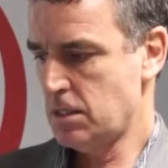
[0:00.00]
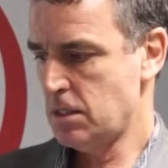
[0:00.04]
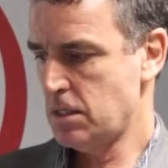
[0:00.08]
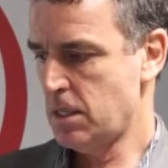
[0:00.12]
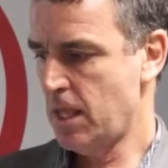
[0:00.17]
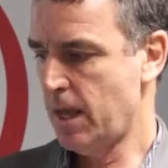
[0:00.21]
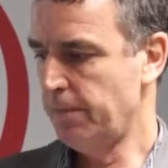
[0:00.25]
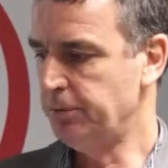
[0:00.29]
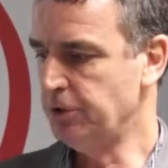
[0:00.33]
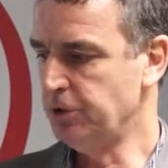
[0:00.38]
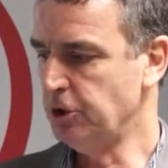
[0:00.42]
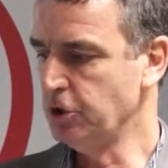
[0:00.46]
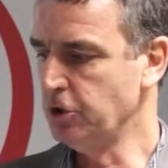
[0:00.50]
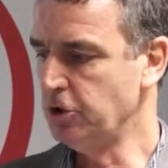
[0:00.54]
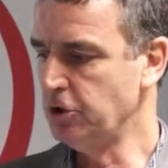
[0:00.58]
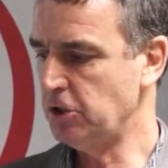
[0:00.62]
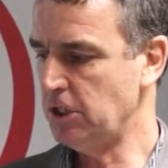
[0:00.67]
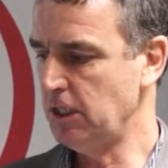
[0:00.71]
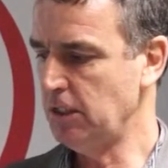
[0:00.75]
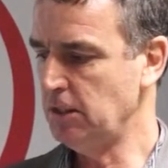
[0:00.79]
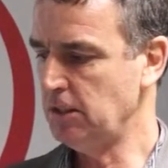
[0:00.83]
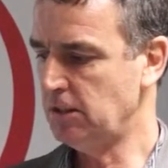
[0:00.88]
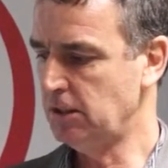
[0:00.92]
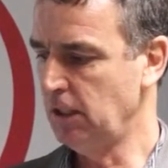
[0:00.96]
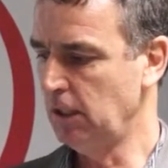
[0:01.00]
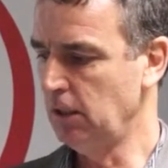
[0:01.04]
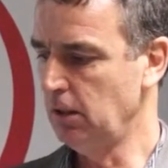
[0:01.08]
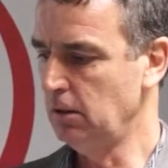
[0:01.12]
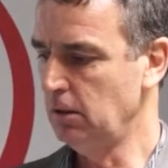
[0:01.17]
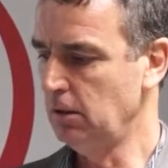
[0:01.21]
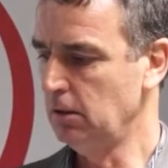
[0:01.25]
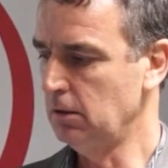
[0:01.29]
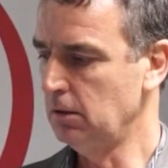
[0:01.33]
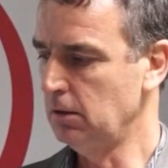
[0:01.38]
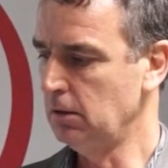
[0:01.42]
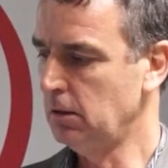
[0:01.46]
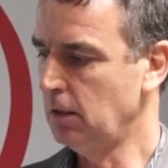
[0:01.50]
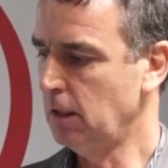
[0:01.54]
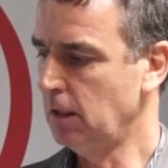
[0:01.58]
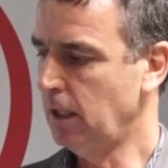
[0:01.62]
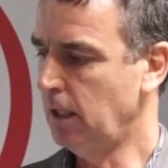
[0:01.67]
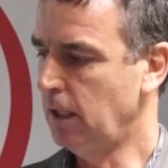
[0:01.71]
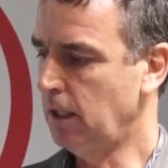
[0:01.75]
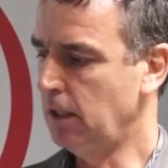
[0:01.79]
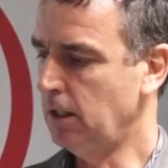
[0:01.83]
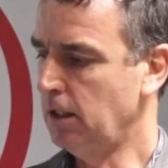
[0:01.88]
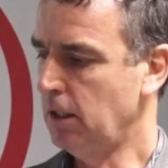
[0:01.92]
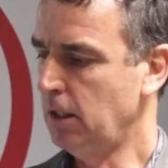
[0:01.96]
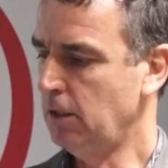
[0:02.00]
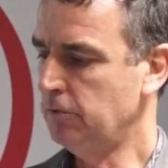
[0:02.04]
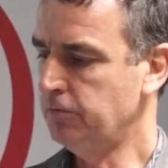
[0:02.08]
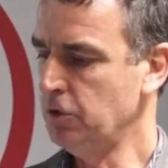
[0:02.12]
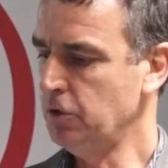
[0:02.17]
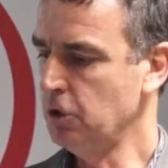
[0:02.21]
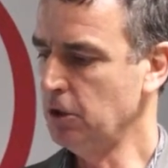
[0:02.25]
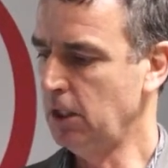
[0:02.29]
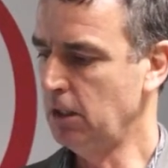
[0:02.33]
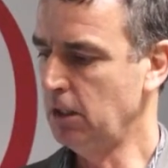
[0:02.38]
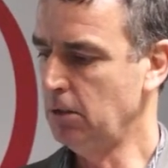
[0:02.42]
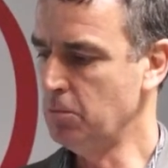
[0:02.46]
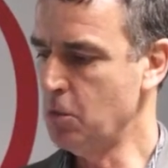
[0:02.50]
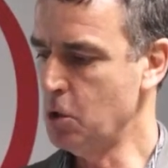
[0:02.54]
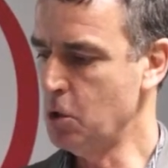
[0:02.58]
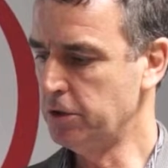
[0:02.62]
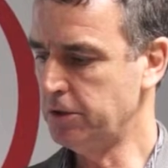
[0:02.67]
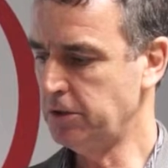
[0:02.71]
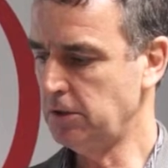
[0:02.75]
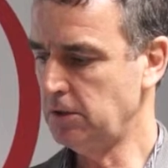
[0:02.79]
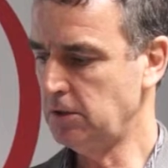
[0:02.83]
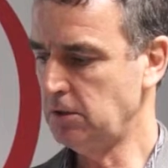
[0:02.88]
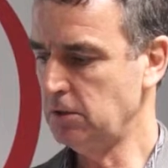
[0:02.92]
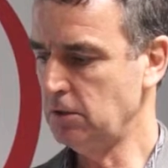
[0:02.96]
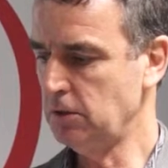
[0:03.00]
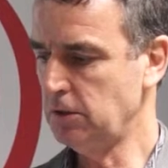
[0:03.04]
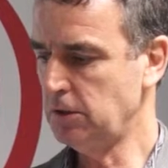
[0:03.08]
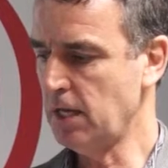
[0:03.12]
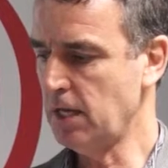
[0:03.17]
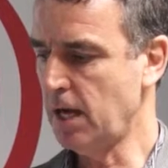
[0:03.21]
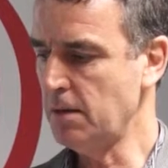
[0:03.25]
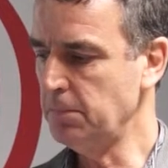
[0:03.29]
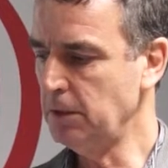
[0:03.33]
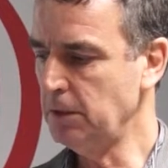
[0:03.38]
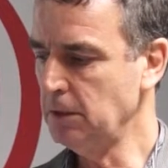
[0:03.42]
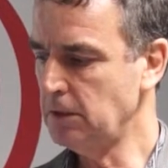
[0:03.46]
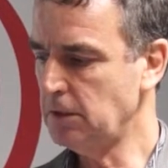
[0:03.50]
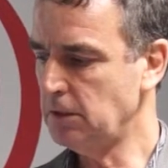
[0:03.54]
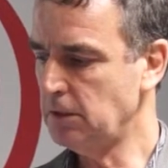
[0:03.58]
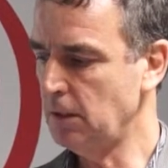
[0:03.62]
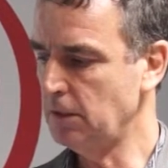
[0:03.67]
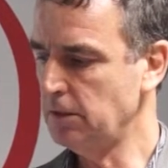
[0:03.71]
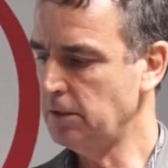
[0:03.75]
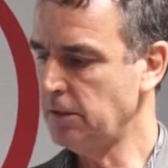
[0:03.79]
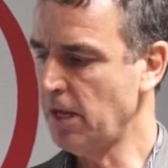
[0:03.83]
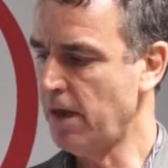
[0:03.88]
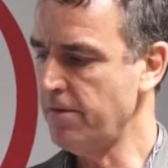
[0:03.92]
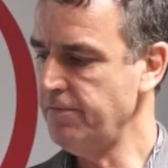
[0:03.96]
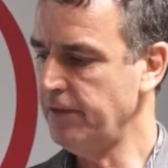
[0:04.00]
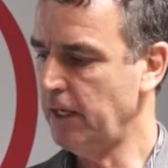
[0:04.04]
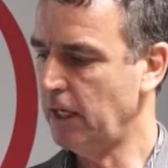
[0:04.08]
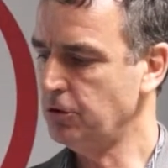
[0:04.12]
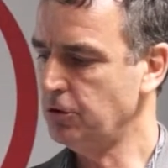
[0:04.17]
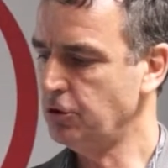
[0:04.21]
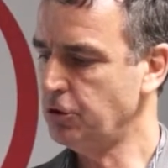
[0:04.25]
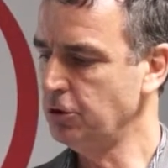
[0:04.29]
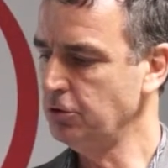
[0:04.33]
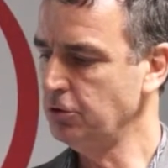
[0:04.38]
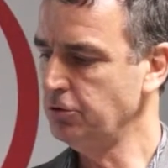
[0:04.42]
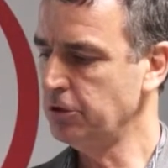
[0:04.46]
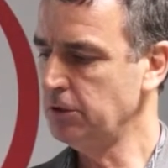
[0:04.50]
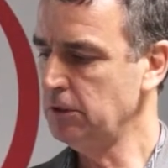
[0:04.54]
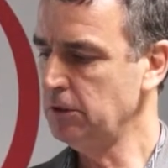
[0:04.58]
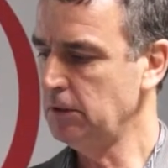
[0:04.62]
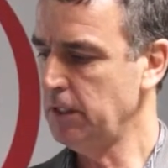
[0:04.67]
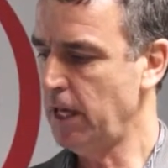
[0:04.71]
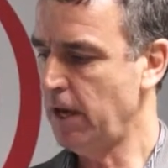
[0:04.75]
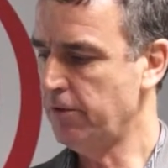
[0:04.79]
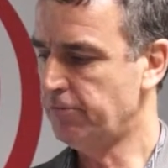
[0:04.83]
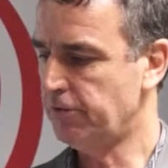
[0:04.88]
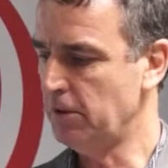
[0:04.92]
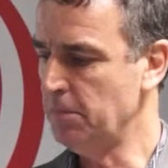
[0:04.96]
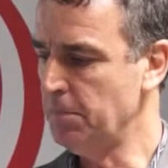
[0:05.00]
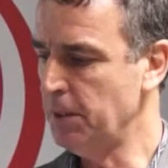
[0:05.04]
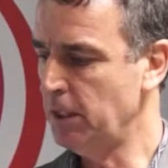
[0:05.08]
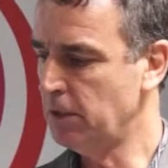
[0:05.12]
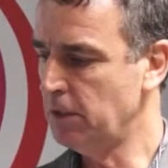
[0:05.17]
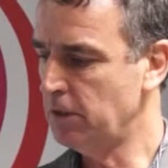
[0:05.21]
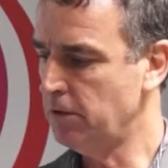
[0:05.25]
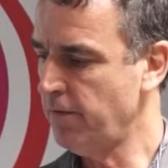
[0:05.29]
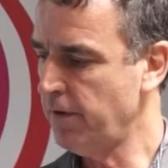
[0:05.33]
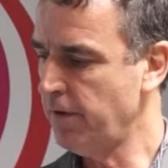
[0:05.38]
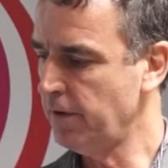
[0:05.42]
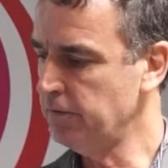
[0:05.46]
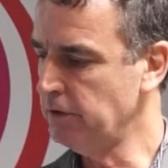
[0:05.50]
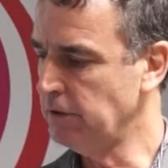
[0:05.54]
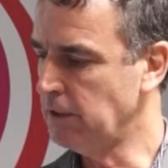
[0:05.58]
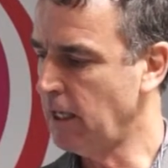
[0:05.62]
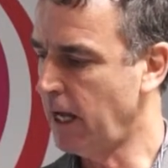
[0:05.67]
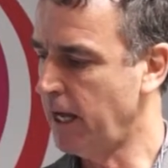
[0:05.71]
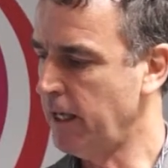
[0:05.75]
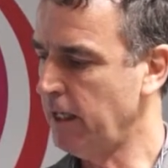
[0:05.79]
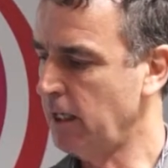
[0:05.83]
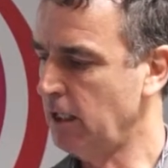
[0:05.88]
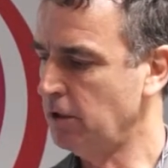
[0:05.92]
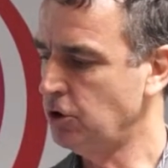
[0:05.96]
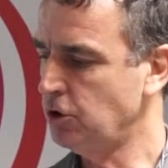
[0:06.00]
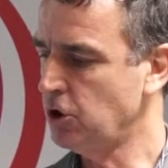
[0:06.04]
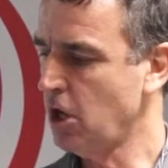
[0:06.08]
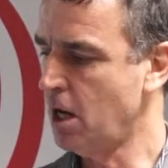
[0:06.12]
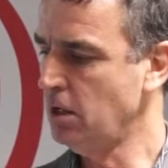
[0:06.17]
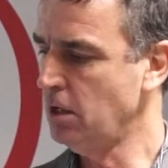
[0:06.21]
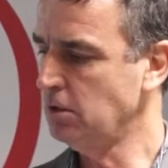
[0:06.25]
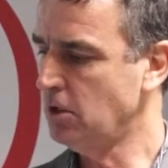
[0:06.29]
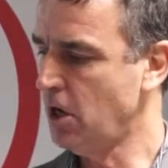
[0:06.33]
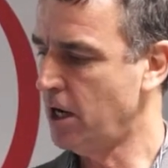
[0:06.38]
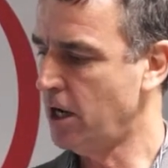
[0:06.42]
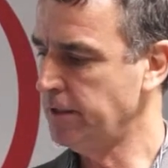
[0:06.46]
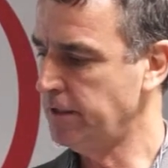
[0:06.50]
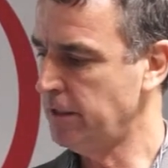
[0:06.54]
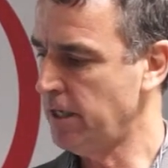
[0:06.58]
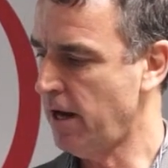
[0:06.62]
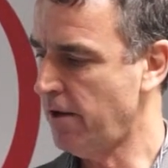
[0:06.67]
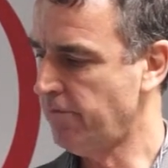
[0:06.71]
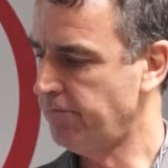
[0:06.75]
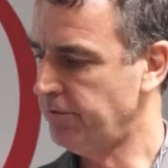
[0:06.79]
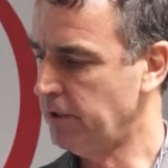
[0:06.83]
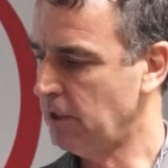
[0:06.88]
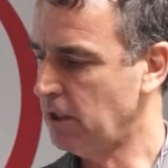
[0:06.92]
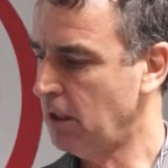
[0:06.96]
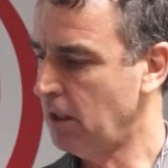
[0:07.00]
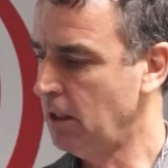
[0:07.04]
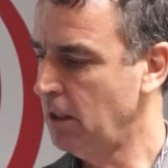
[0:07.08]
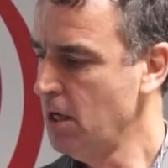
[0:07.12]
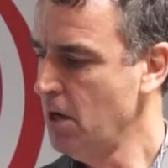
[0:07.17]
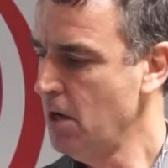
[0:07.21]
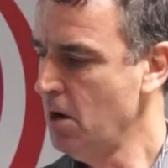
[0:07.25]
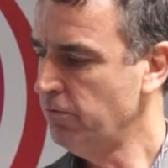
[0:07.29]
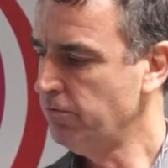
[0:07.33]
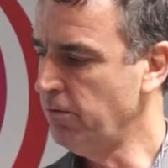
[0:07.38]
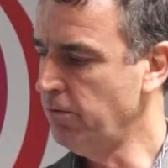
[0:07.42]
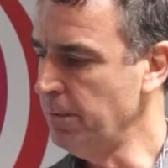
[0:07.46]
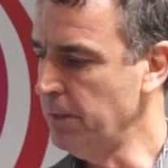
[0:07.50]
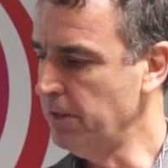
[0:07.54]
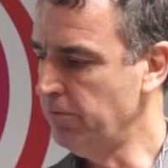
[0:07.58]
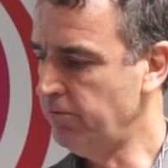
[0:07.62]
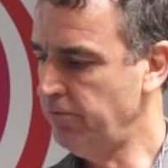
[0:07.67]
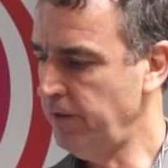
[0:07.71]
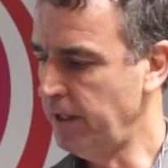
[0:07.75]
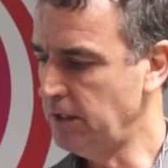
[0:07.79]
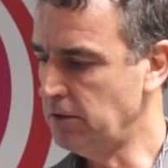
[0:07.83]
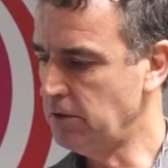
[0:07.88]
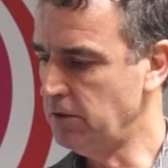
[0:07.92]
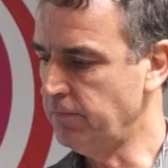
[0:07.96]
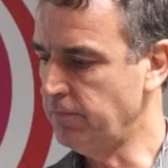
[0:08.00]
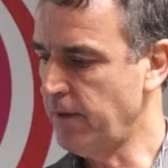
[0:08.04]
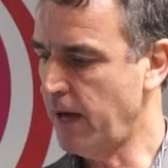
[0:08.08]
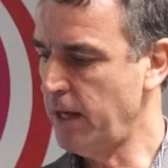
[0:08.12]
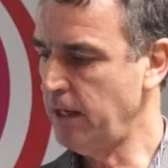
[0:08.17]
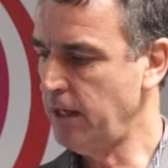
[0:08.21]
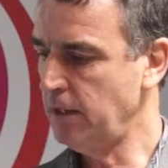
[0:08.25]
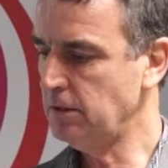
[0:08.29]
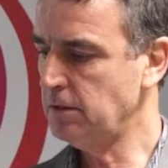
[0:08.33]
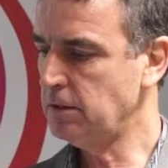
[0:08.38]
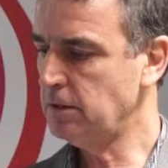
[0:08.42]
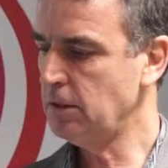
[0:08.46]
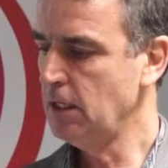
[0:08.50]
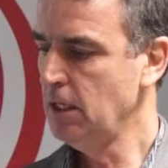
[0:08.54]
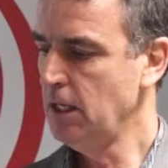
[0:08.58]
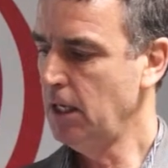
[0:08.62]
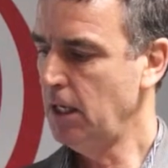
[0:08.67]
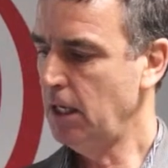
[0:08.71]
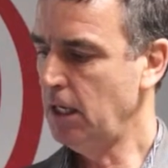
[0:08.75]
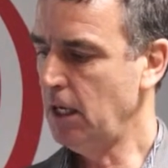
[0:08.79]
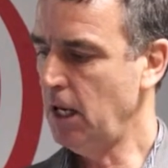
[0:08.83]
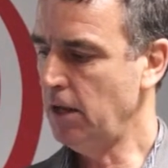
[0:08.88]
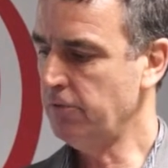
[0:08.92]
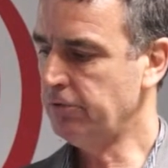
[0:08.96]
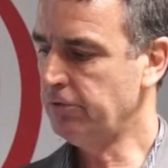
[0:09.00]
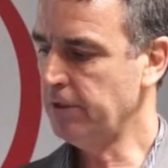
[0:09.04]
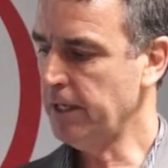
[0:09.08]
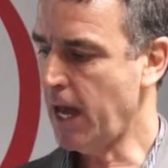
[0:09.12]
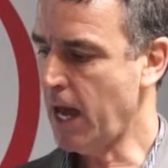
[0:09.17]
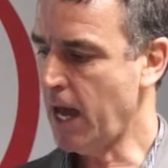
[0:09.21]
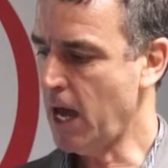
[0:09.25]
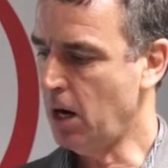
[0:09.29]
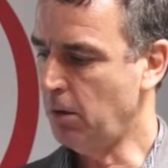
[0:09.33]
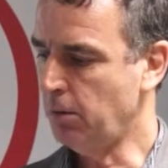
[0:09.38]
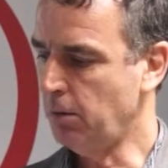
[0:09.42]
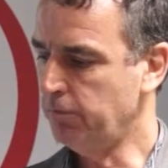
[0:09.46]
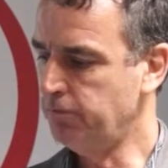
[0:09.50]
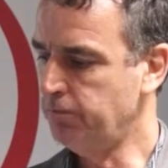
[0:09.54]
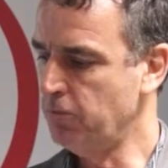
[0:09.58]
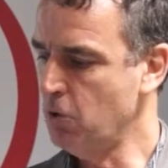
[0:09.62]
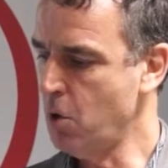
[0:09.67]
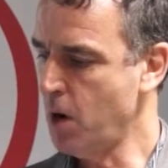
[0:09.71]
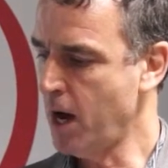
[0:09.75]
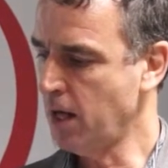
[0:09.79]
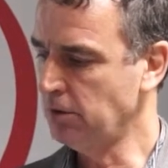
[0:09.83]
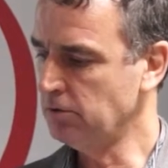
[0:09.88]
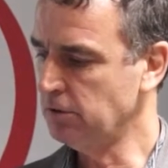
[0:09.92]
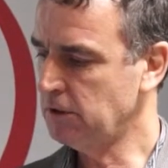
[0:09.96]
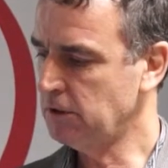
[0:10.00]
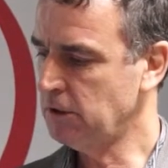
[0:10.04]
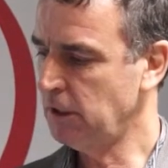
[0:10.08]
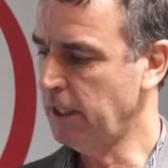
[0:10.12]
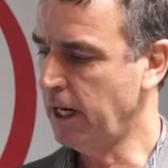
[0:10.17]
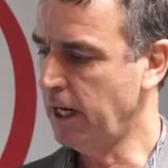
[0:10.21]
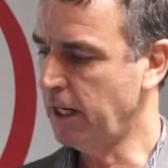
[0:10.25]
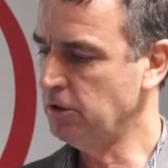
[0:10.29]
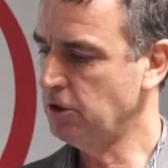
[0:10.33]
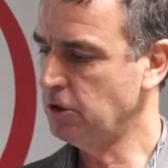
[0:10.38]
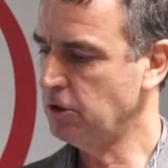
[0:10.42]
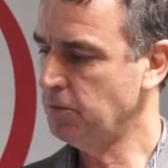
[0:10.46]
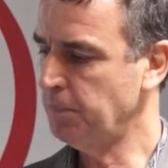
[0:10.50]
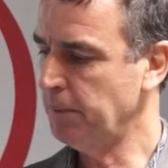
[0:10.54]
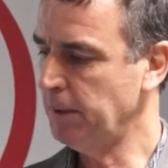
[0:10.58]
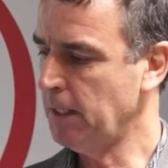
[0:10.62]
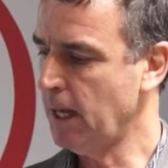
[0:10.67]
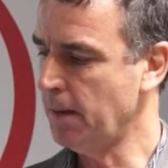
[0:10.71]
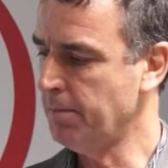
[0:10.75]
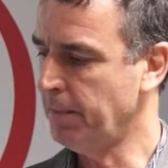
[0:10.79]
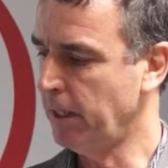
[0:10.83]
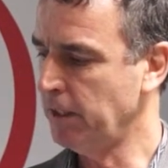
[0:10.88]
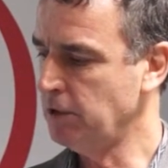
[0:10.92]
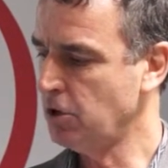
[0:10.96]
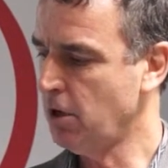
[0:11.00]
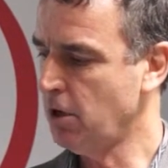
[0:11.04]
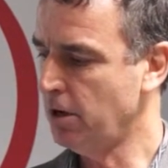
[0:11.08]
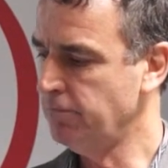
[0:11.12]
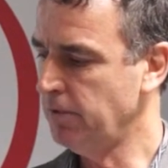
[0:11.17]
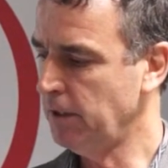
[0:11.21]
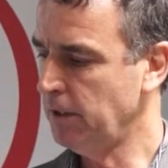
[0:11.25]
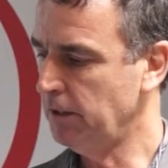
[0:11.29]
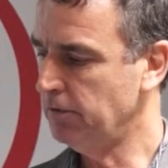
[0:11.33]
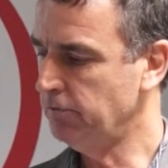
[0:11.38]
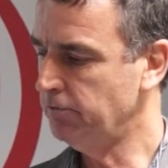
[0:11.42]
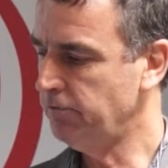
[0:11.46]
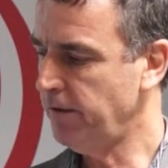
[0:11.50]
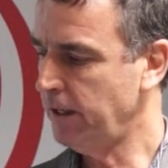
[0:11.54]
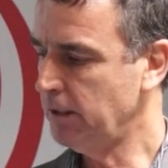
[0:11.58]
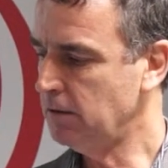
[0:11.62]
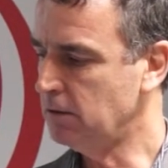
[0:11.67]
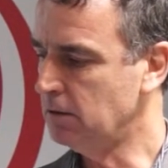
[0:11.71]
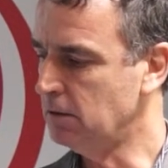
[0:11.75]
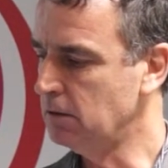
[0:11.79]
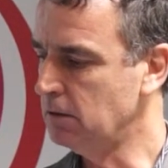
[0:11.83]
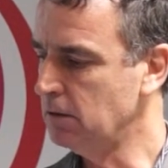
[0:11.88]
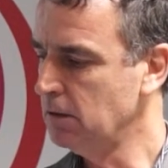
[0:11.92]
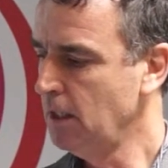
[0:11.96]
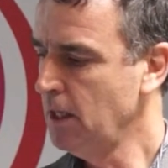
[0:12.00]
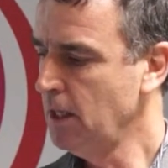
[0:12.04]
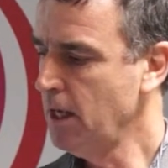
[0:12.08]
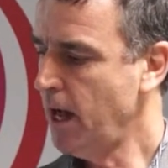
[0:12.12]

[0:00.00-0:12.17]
they produced these little, a few little more statements. Saving our children. Every minute of every day, a child dies in Africa from the effects of AIDS, and every hour 400 teenagers become HIV infected.